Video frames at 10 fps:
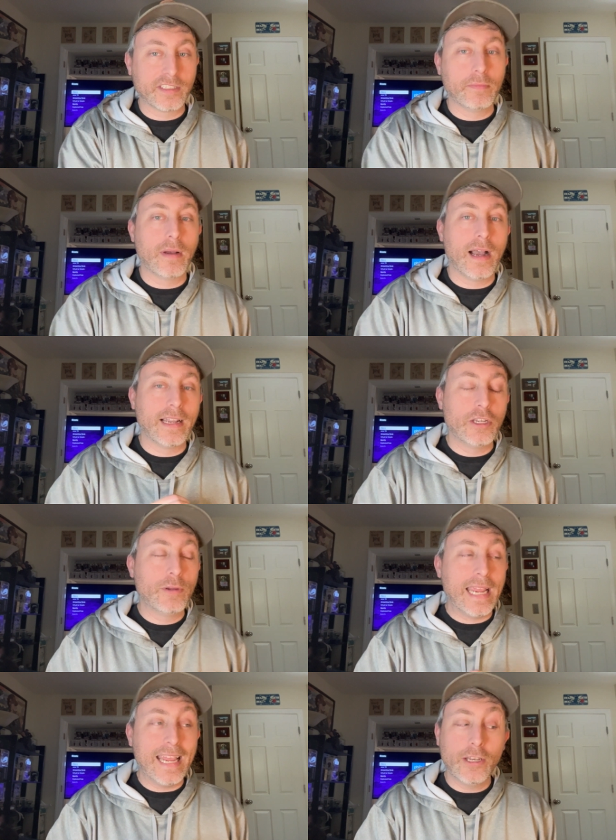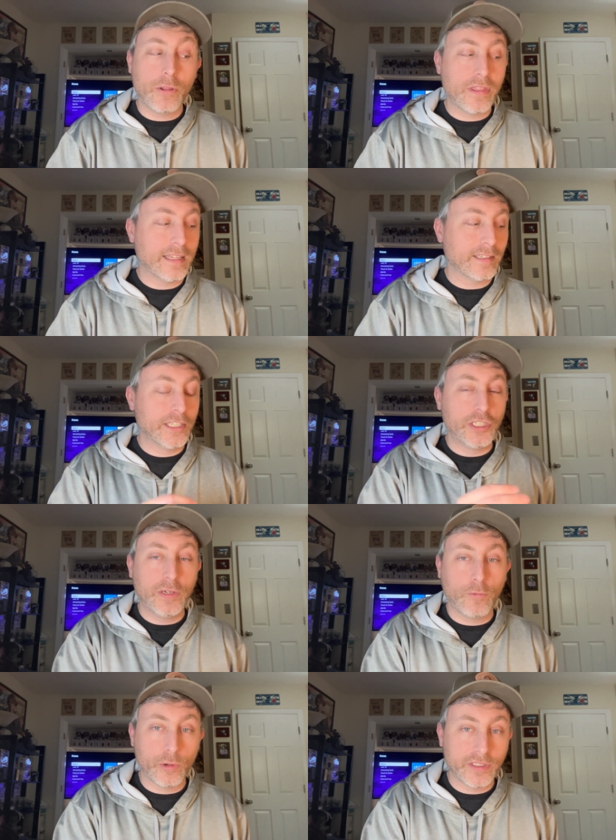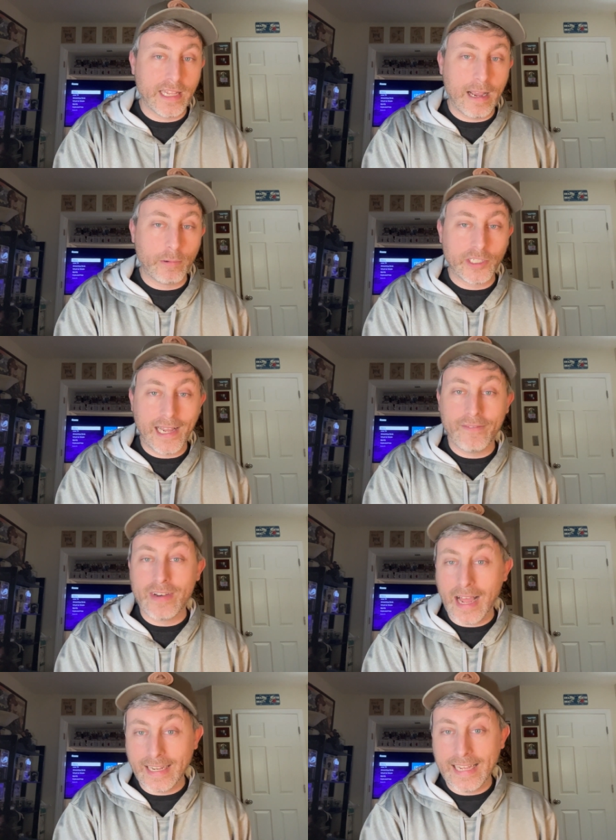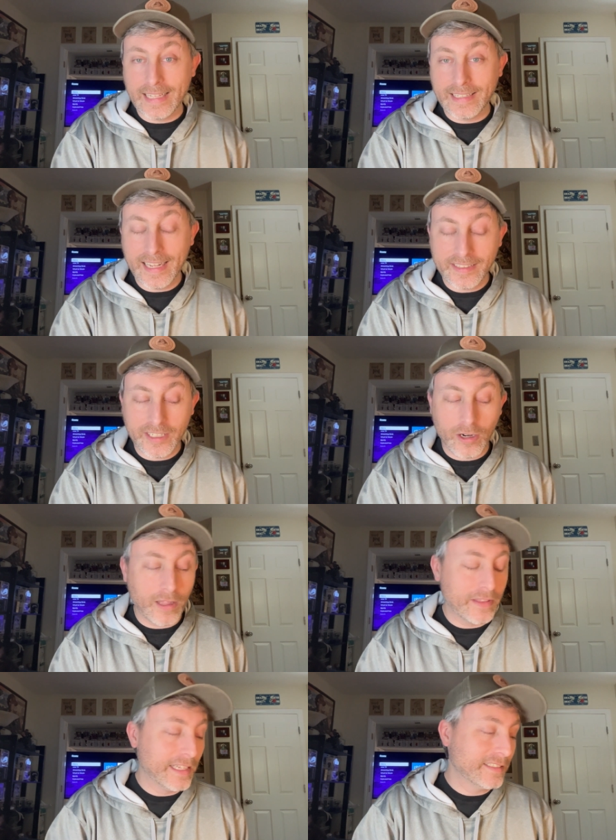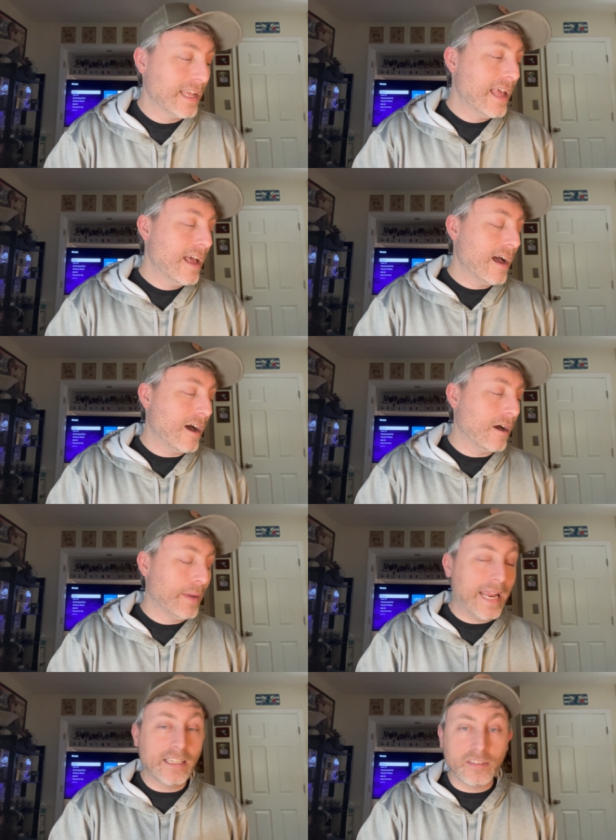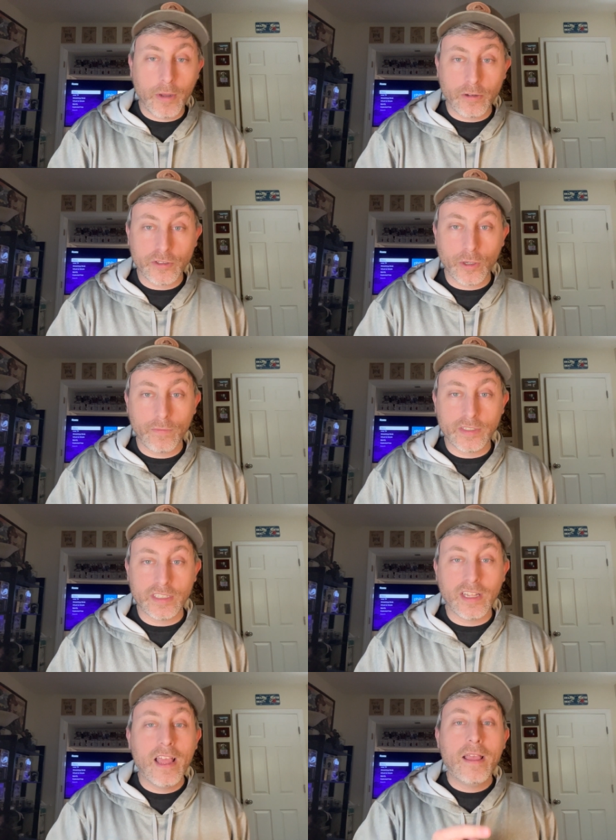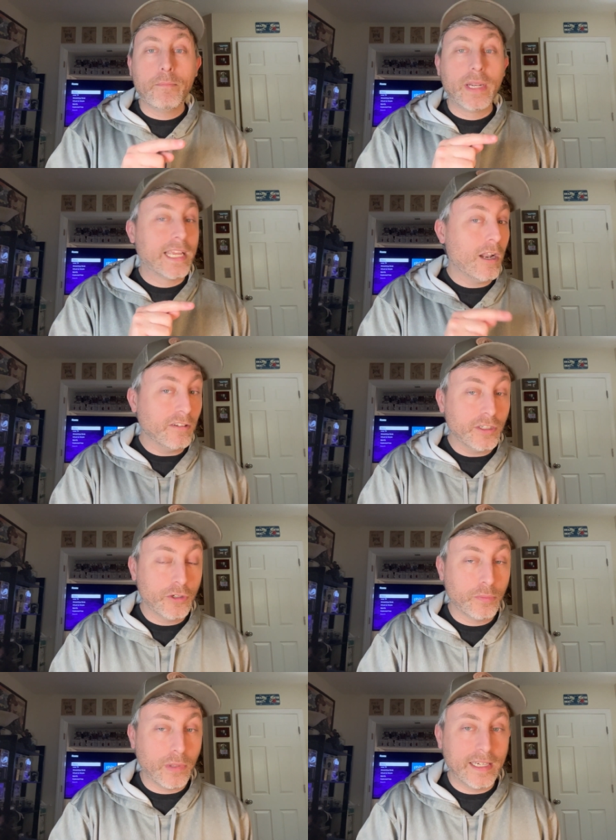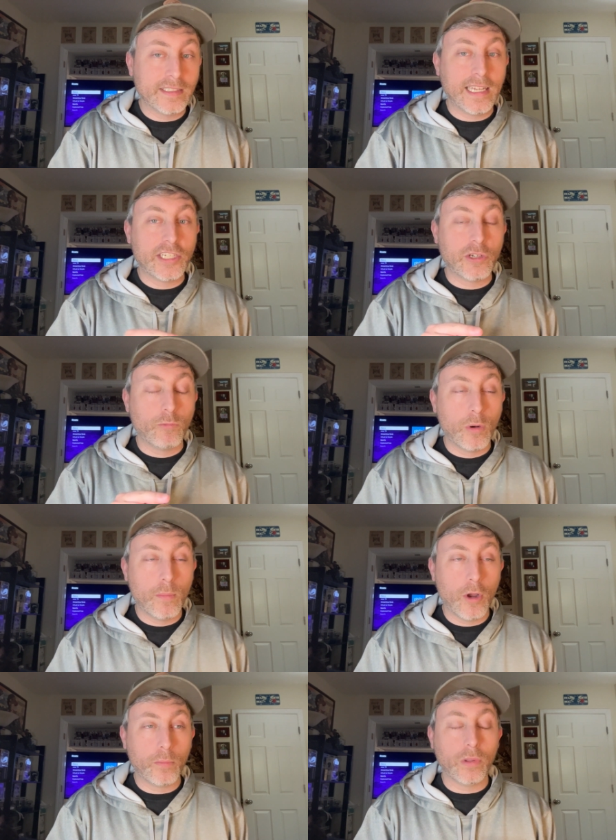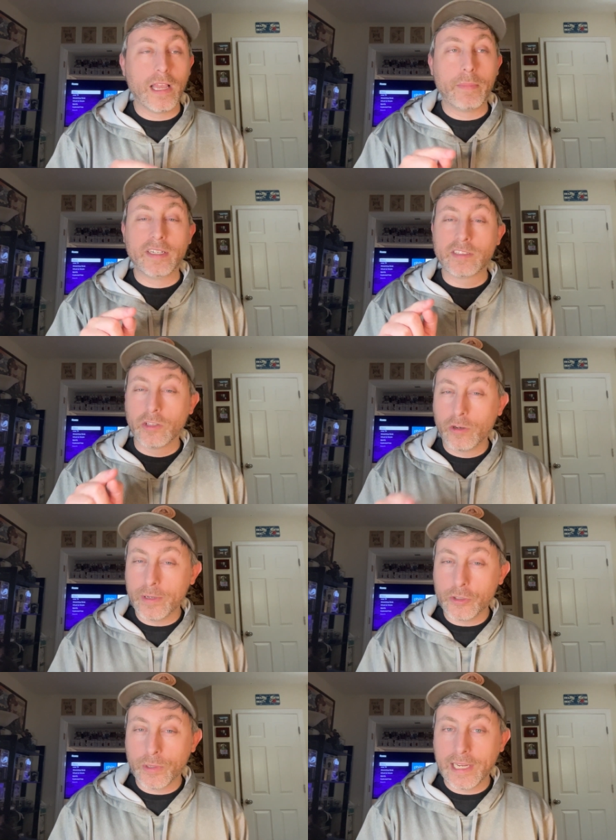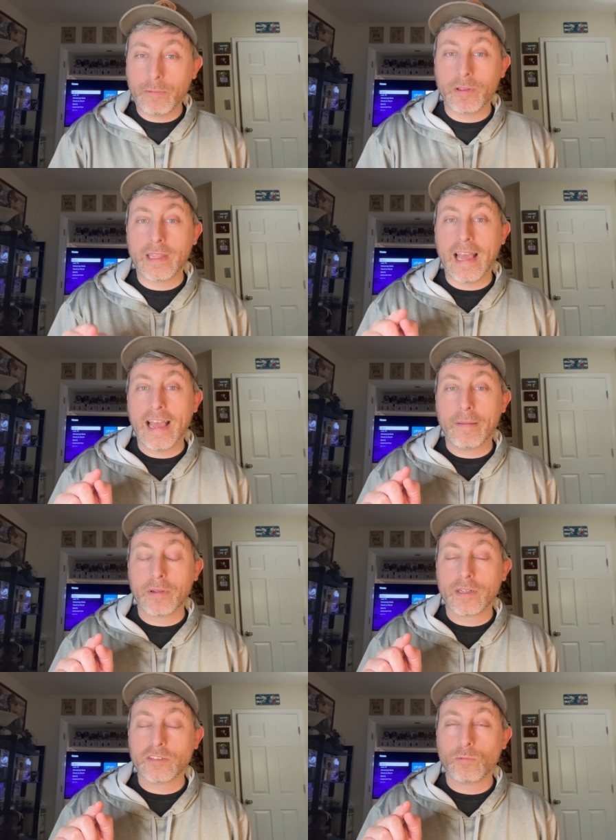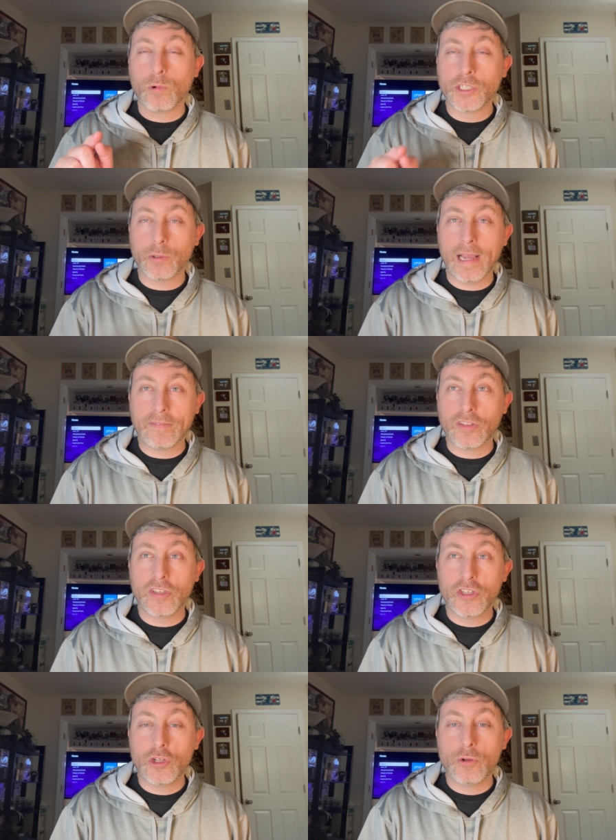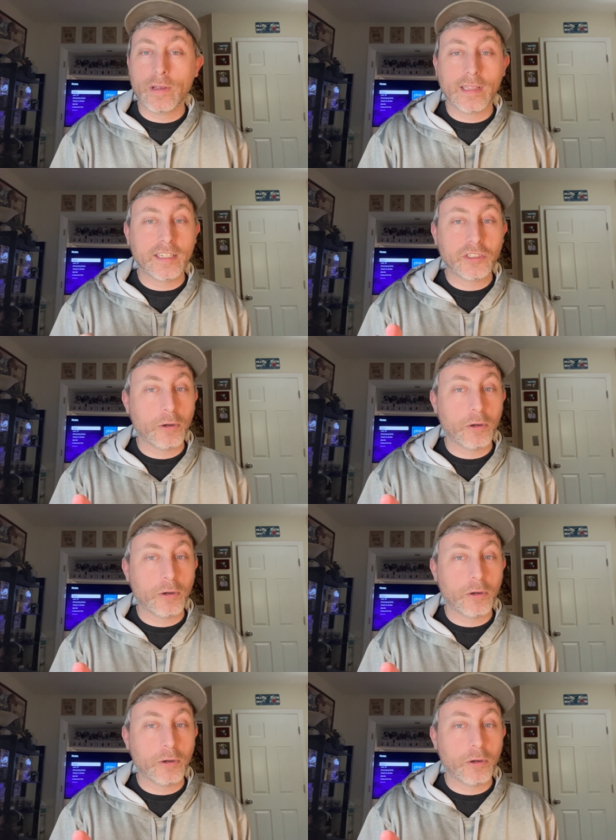in mind. You can do things like GeForce Now, which I have not yet tested on this, and some other services. But it can also do PlayStation Remote Play, but it's a little bit tricky with that because what you'll have to do, unless you're